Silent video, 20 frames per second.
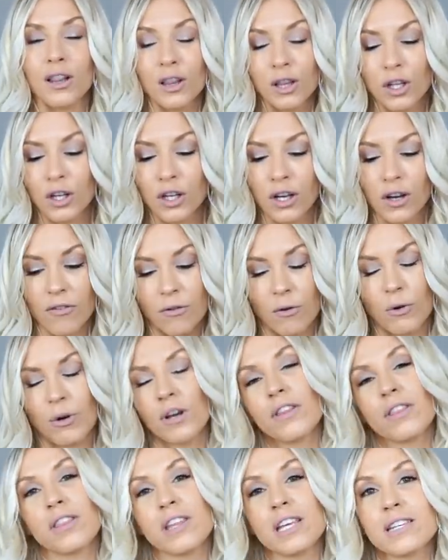look for
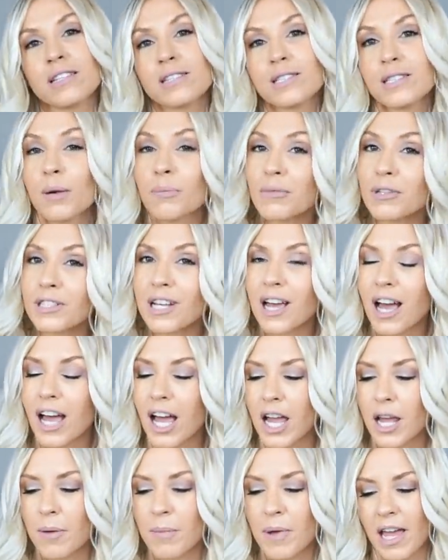the
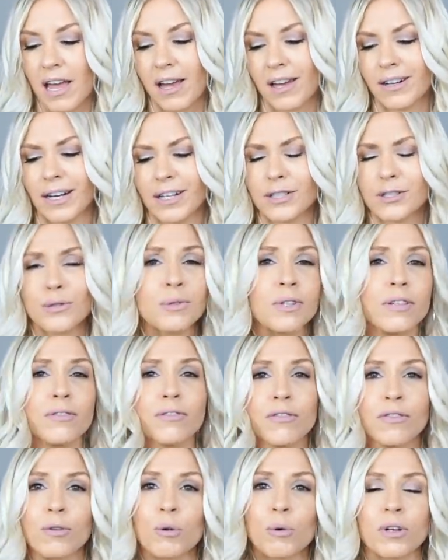summertime and I do live
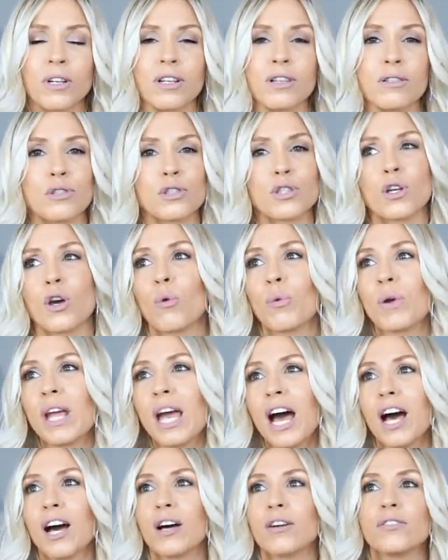in Florida so we
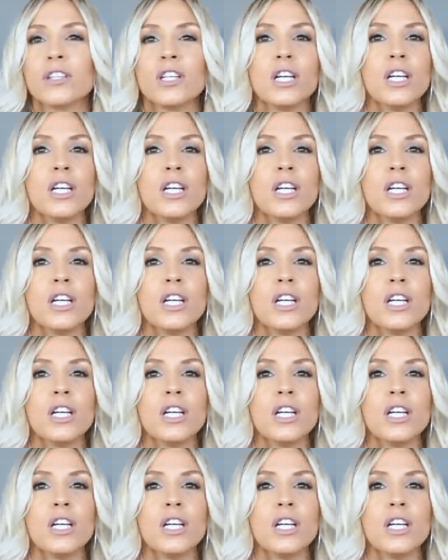have